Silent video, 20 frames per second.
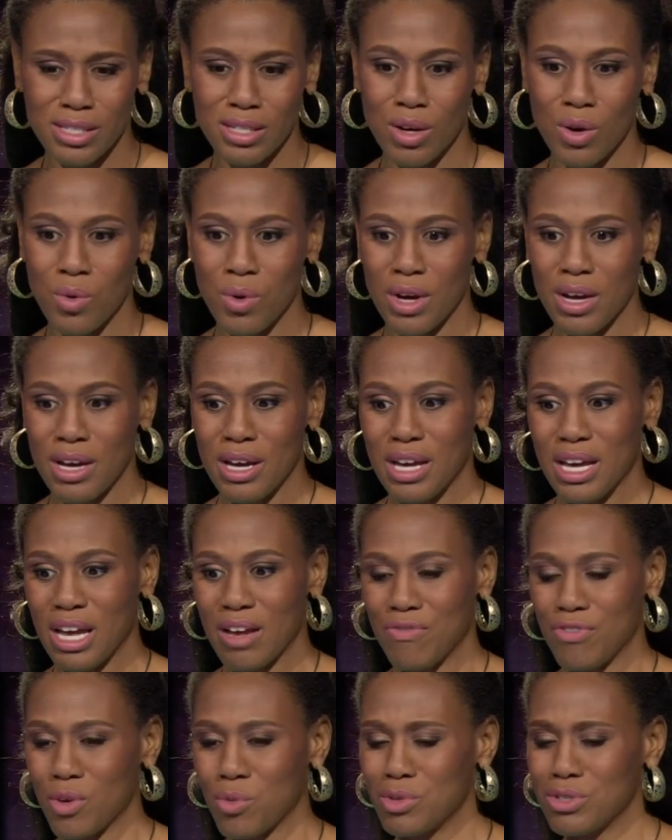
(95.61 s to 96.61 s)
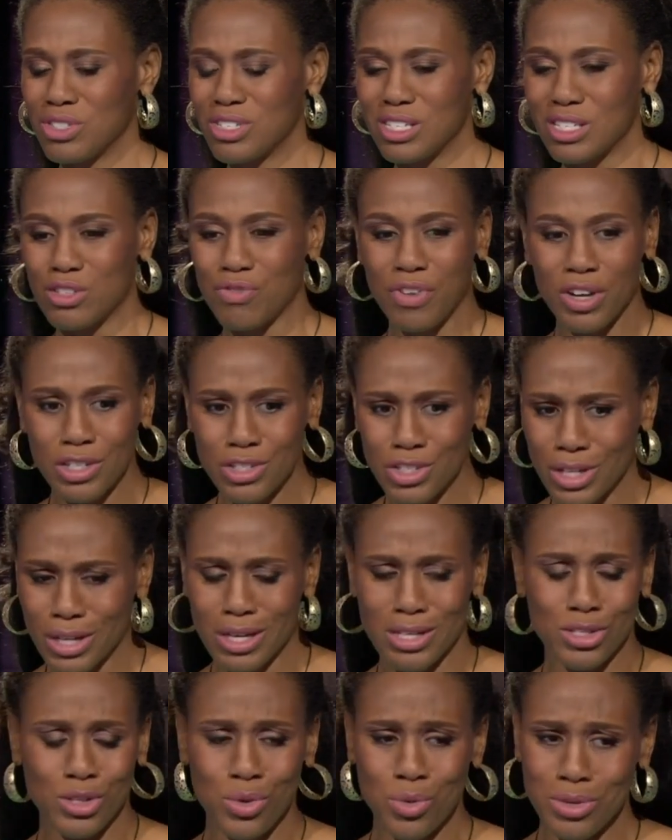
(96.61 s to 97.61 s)
So if there was dysfunction,
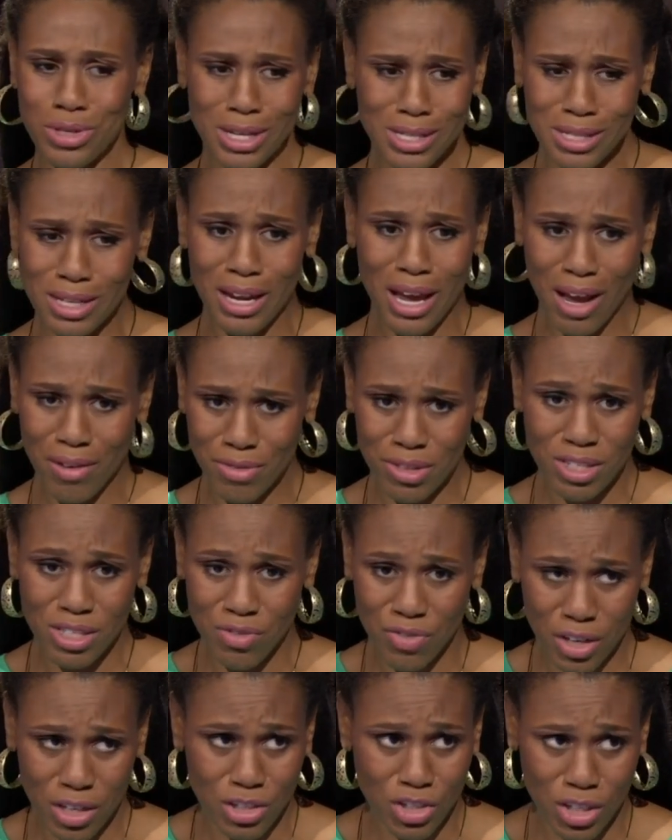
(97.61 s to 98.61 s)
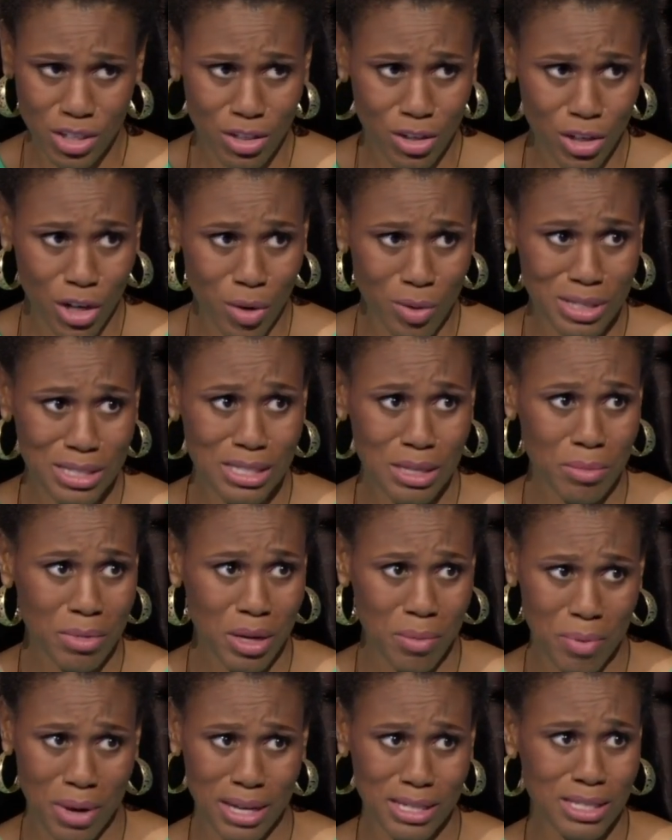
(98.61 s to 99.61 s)
because who doesn't have dysfunction, you know, in some
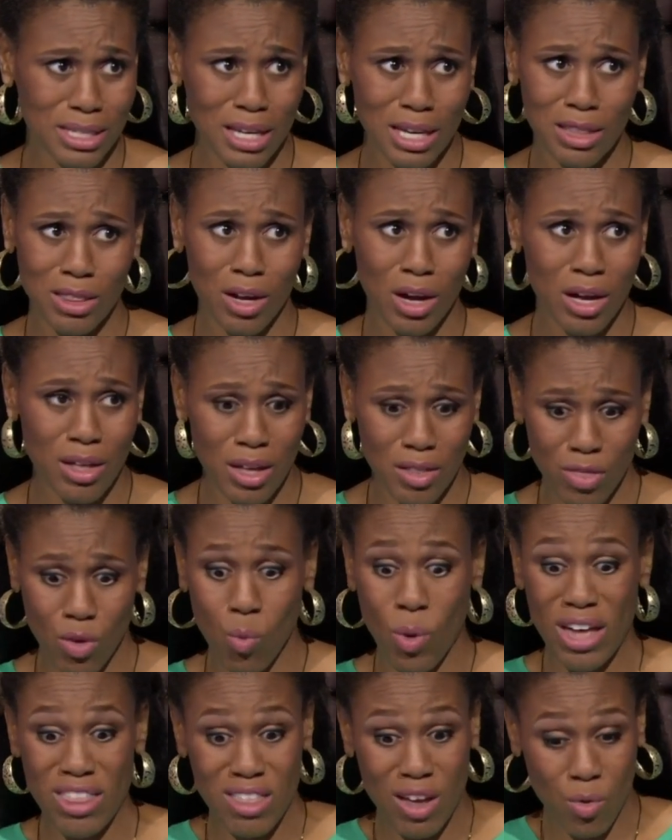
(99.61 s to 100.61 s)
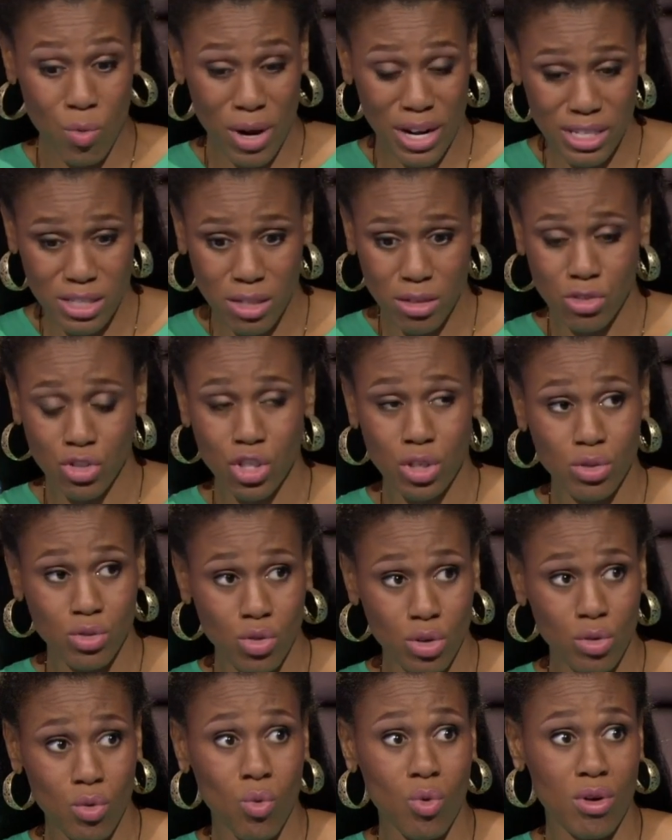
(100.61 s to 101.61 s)
capacity in the way they raise their
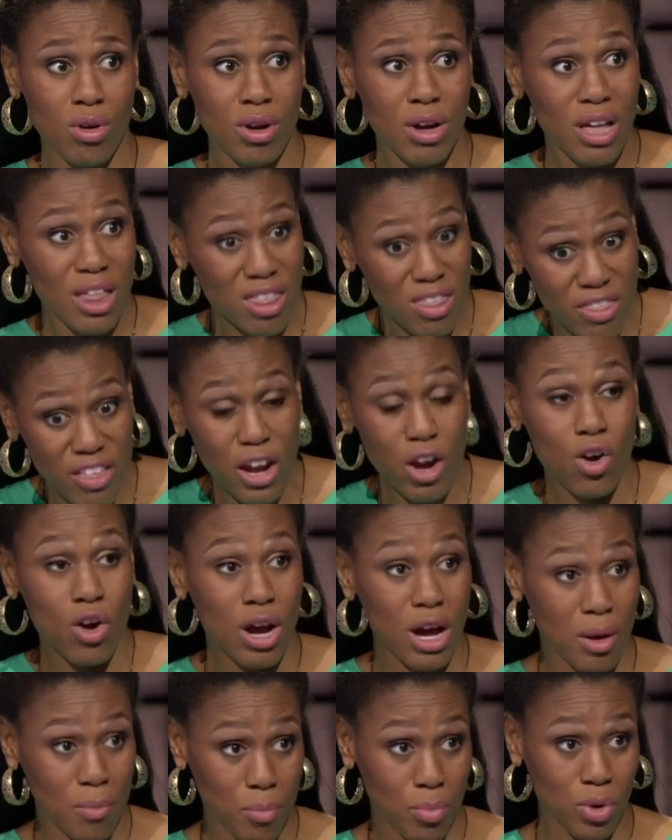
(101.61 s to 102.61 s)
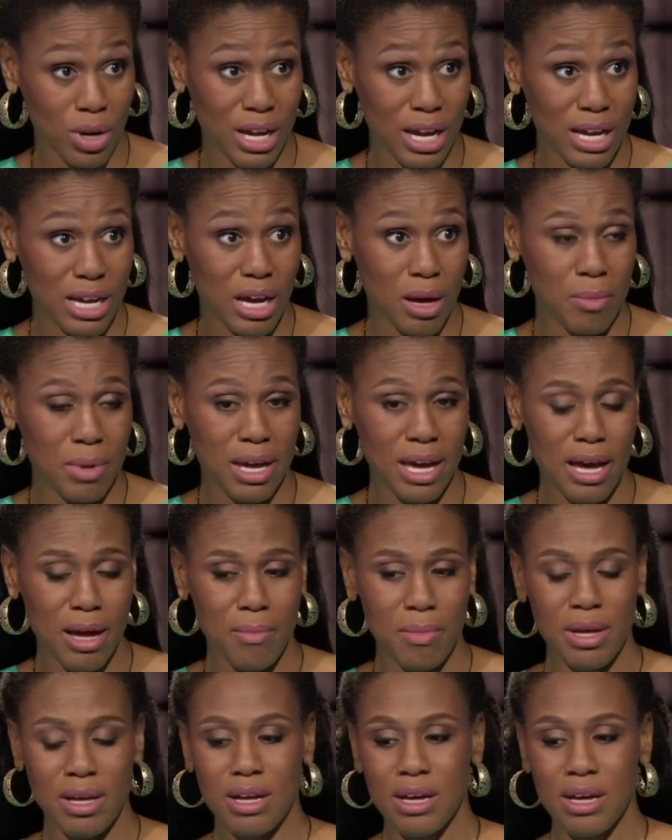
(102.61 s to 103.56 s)
children or their upbringing coming up,